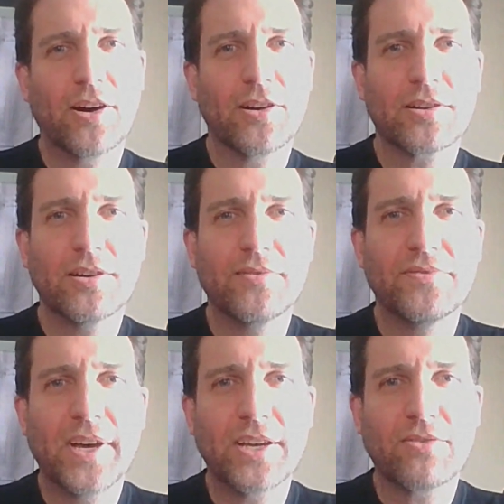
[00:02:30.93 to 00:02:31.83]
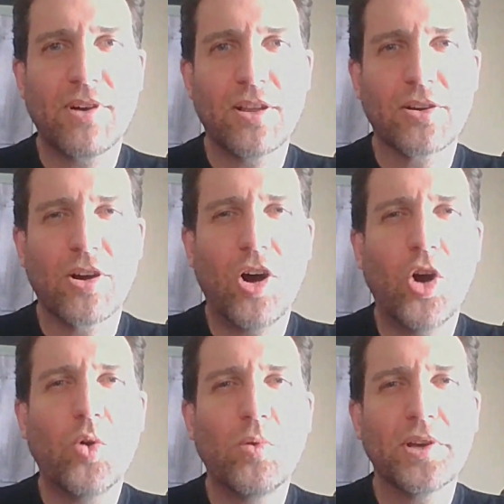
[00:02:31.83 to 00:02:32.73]
arc of Nightcrawler
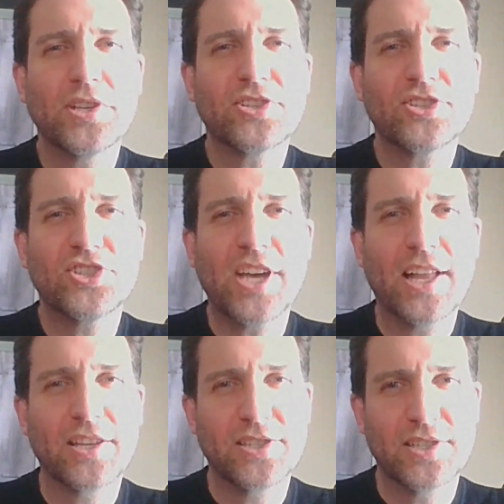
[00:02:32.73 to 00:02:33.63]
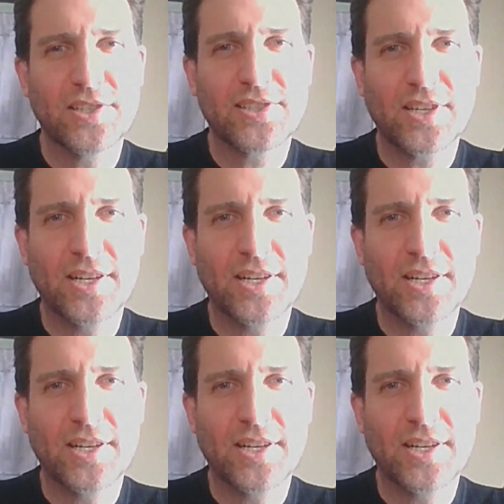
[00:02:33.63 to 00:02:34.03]
always challenges